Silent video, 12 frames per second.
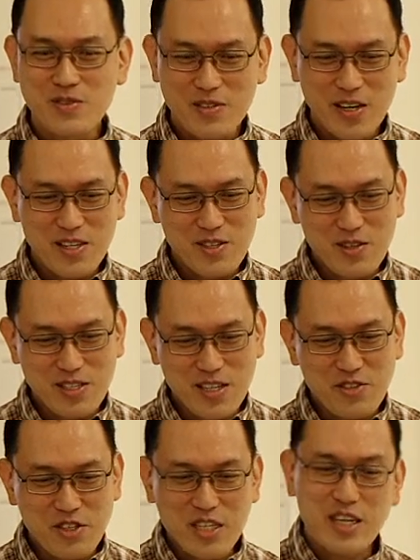Right? So it's
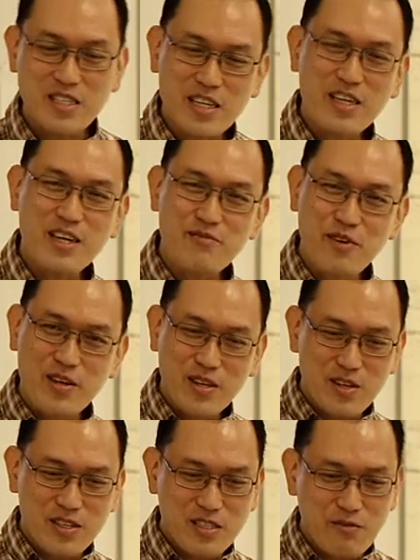interesting. It's
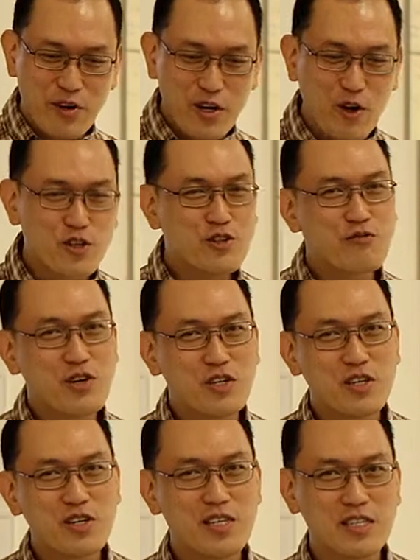a very
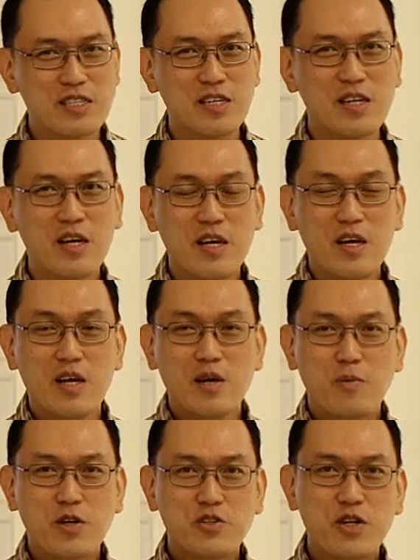controversial, as I said,
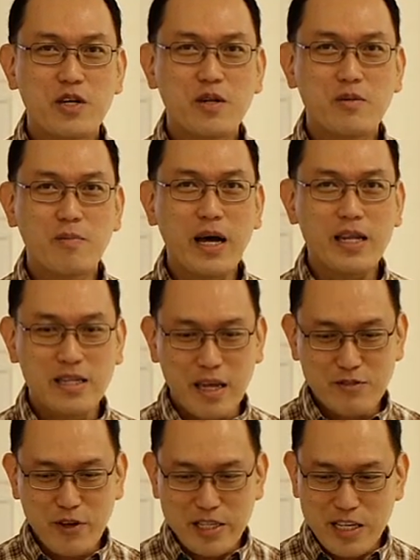portrait. But
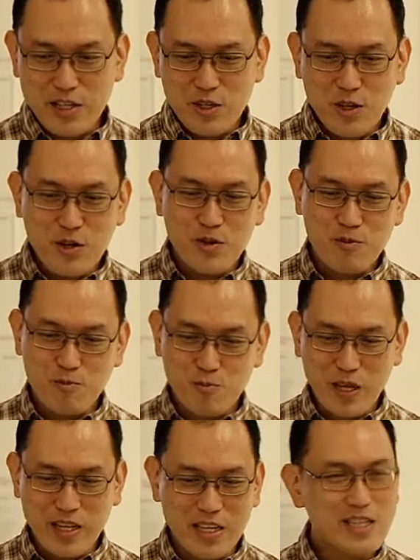as far as I know,
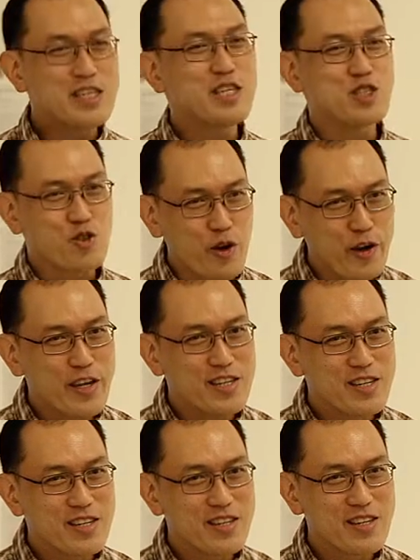they didn't destroy it.
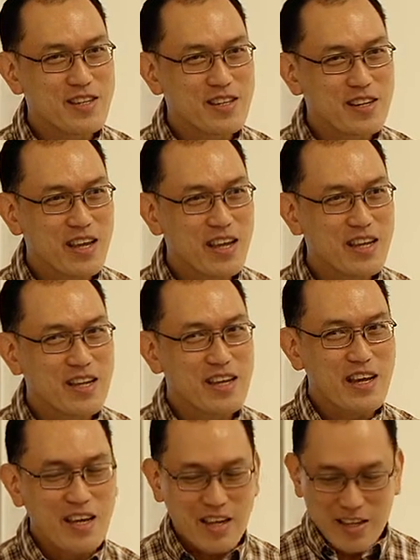Okay?
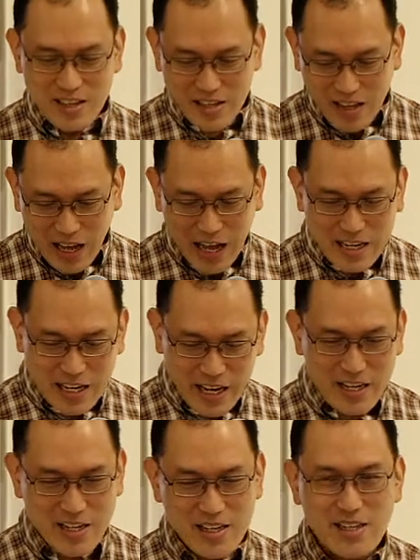
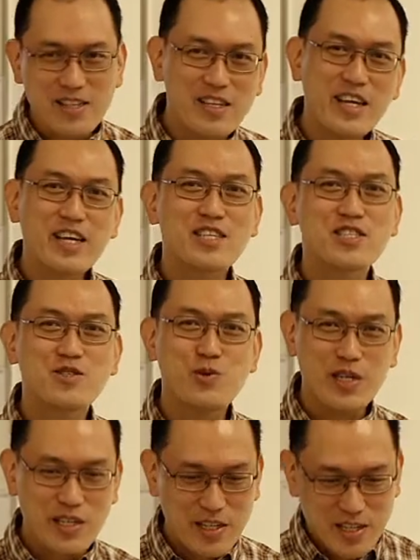Unlike the next work.